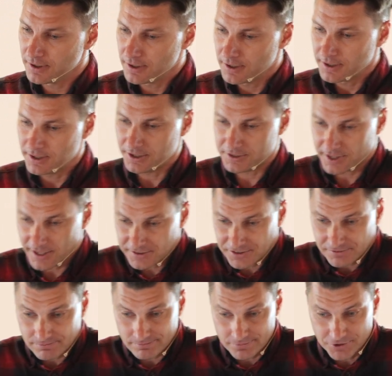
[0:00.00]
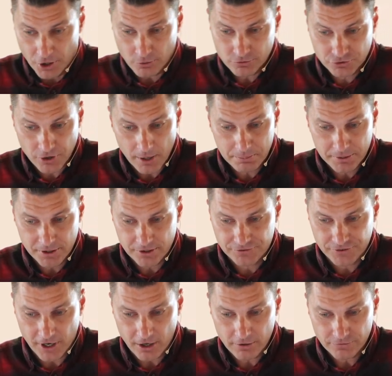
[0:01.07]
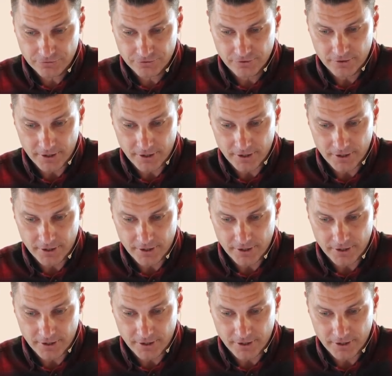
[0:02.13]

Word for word: He says, Don't trouble yourselves.